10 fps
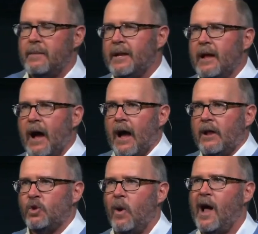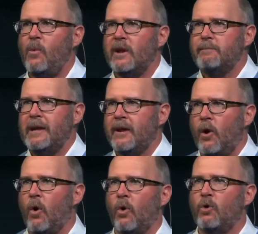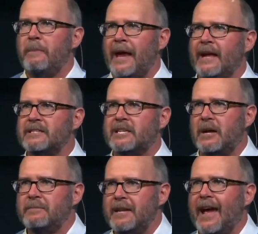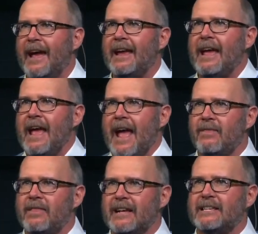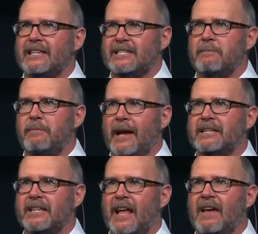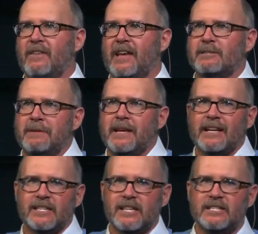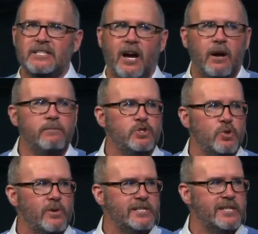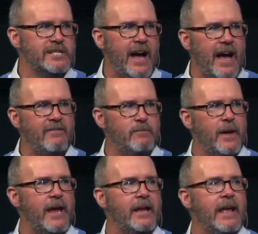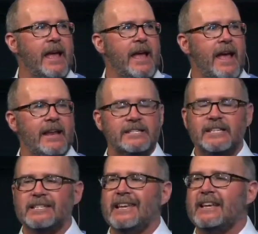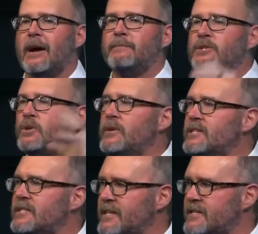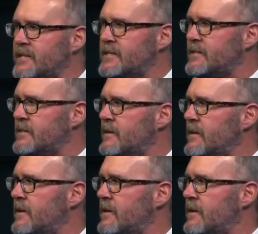I mean, do I want to be an old man someday and this is the best life is because of the dumb choices I've made? And it says he comes to his senses.